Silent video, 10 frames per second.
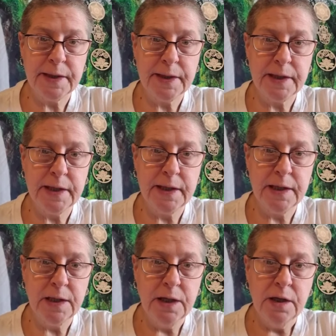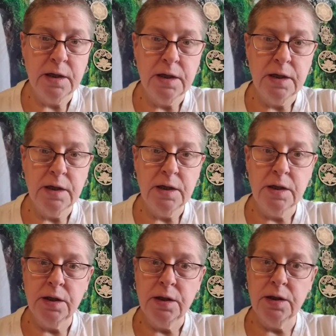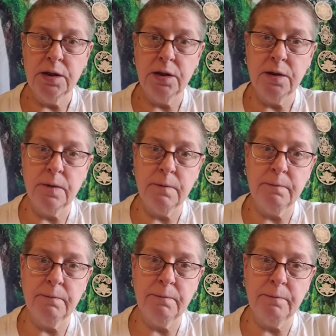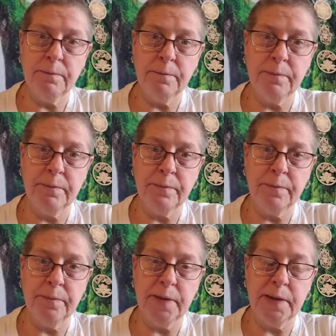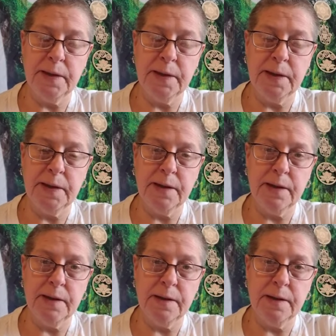Nothing is said.